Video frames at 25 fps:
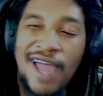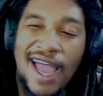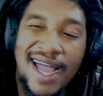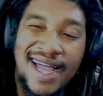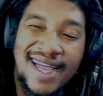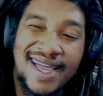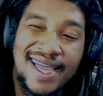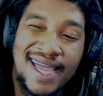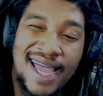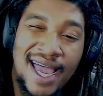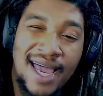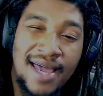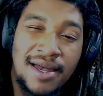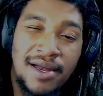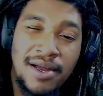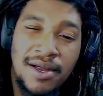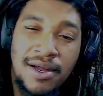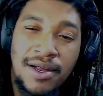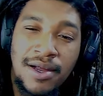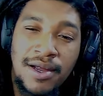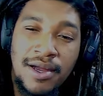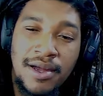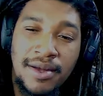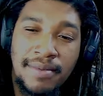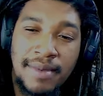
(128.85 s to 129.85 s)
I kind of
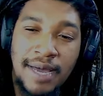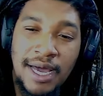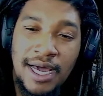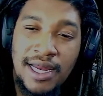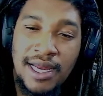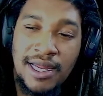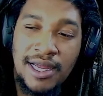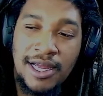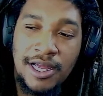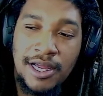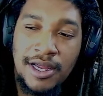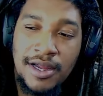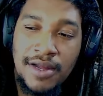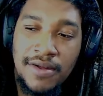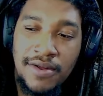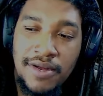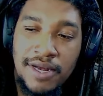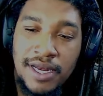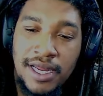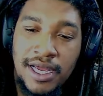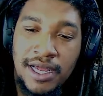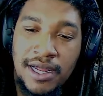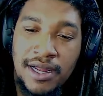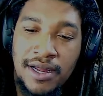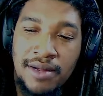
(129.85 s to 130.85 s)
heard about it here and
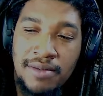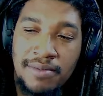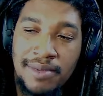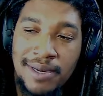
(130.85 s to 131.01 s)
there,